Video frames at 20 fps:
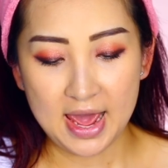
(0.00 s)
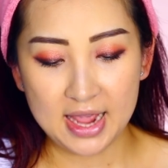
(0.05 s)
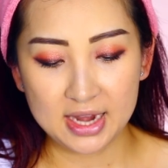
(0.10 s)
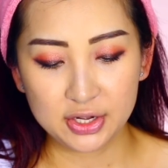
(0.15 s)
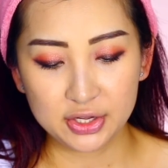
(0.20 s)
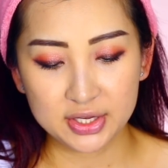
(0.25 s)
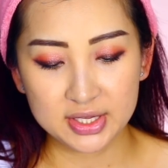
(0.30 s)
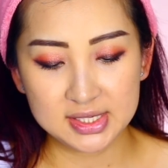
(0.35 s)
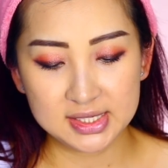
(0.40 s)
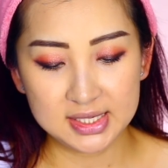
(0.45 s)

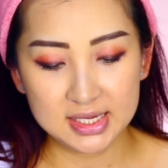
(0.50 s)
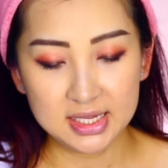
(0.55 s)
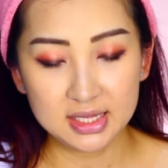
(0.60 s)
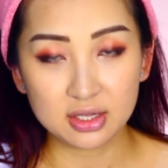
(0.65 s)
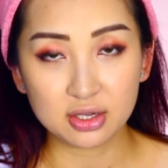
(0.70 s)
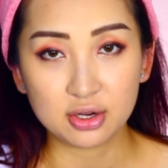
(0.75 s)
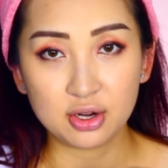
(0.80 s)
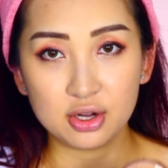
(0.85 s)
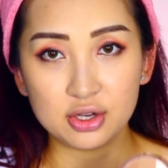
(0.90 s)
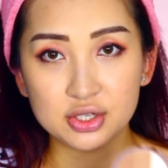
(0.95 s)
And you can see
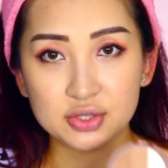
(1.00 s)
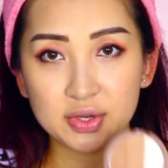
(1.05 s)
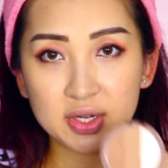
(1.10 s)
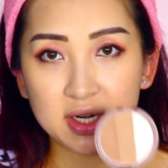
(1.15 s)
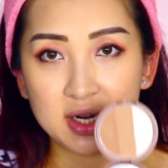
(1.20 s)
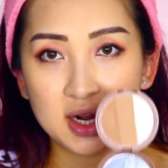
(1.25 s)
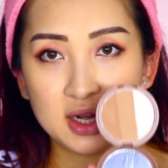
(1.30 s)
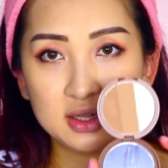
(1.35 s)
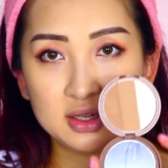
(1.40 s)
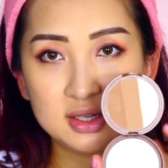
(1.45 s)
the contouring
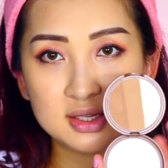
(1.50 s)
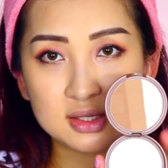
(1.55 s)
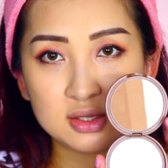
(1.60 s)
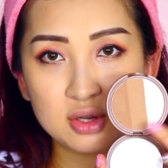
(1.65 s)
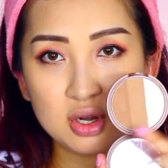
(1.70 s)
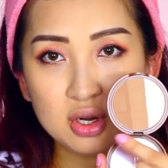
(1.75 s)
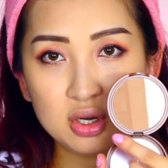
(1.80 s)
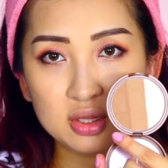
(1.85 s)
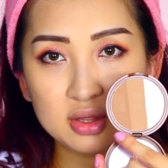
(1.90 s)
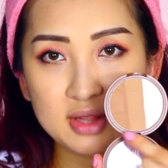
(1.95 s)
color is
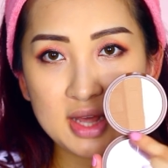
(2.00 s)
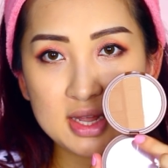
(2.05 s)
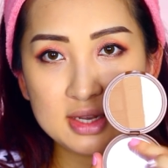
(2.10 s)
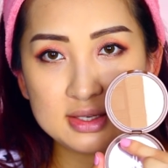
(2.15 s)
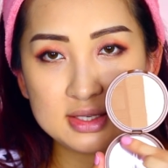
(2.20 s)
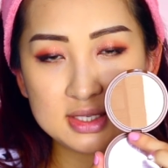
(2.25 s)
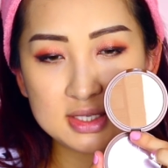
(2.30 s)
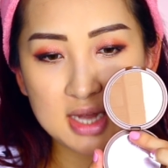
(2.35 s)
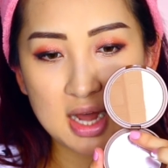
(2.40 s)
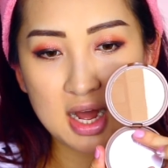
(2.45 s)
not
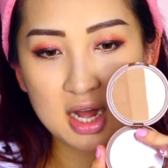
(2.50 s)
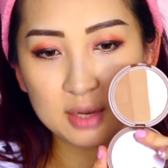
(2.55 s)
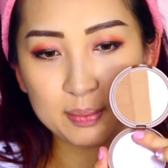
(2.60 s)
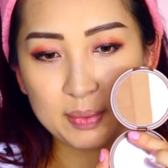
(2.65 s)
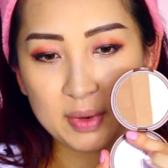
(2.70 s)
that dark,